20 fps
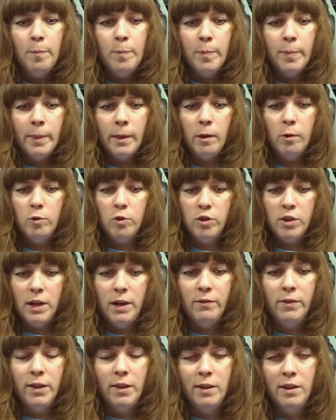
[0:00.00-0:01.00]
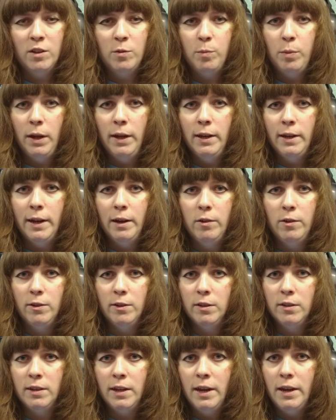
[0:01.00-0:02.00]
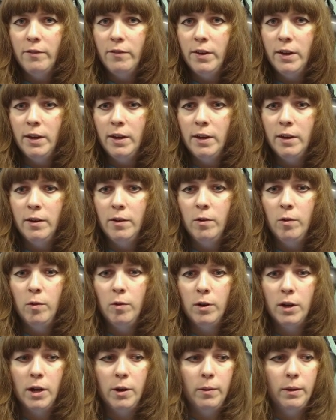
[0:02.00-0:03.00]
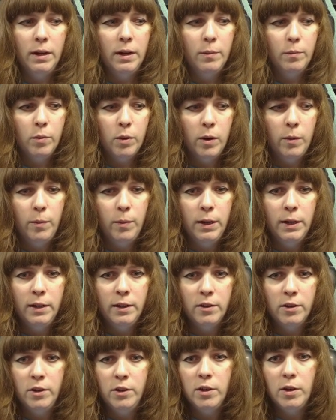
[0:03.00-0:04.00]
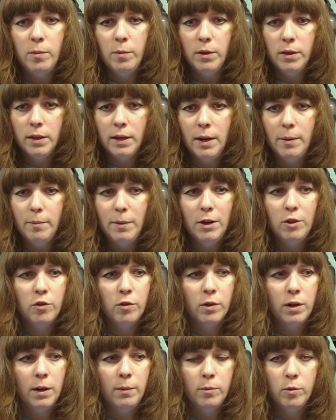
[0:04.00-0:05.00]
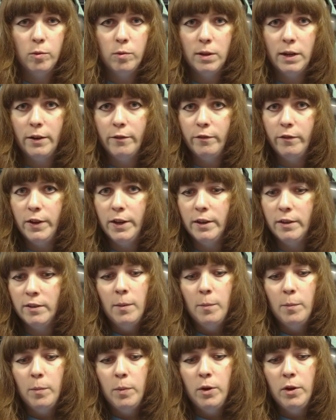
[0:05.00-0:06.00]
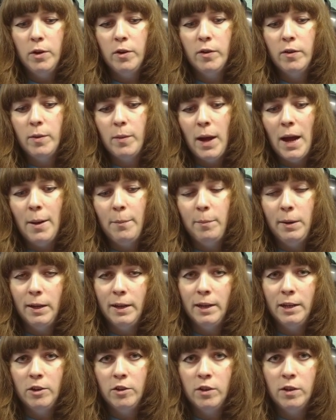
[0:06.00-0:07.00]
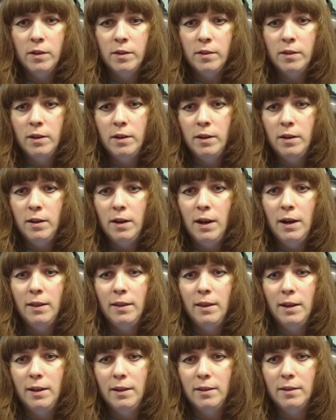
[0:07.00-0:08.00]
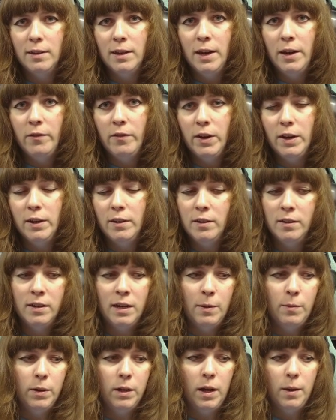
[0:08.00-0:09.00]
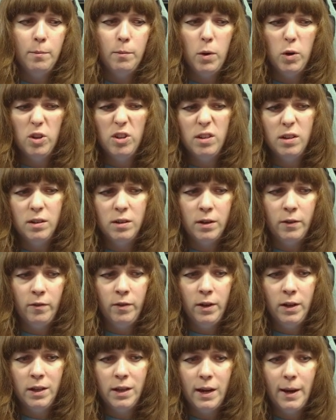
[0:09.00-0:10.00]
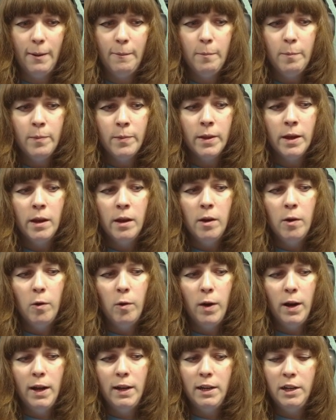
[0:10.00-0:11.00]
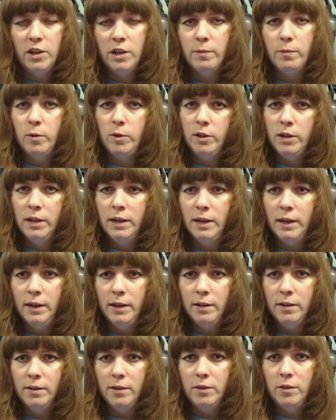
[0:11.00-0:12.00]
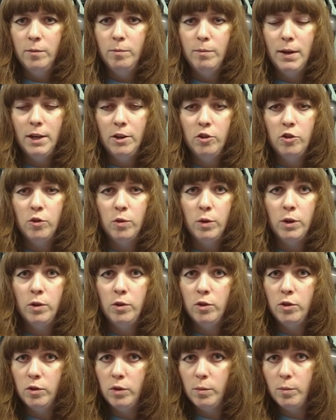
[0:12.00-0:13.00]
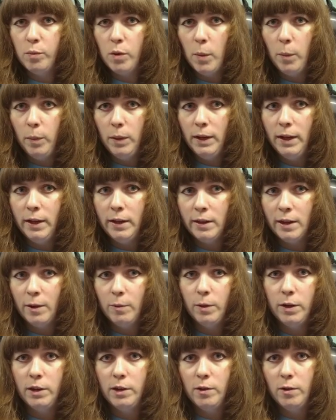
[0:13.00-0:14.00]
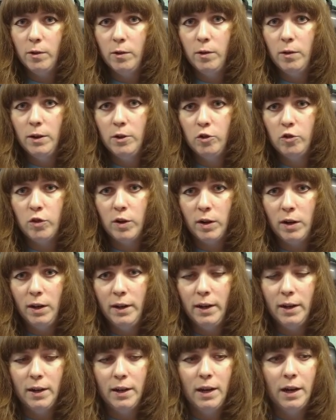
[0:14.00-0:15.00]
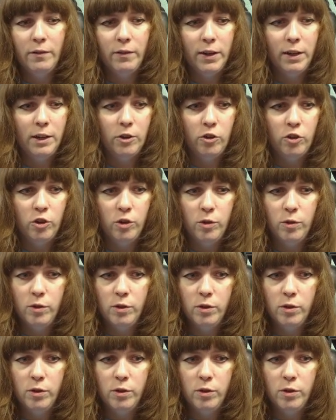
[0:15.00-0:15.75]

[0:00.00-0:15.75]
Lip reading: or just having things playing out not saving or going in properly. So you don't want that. Make sure it comes all down first. Put your applications in and then save it. It's the same with like mods and stuff like that, or any general settings. Make sure you do it properly. That way you're not struggling and having issues.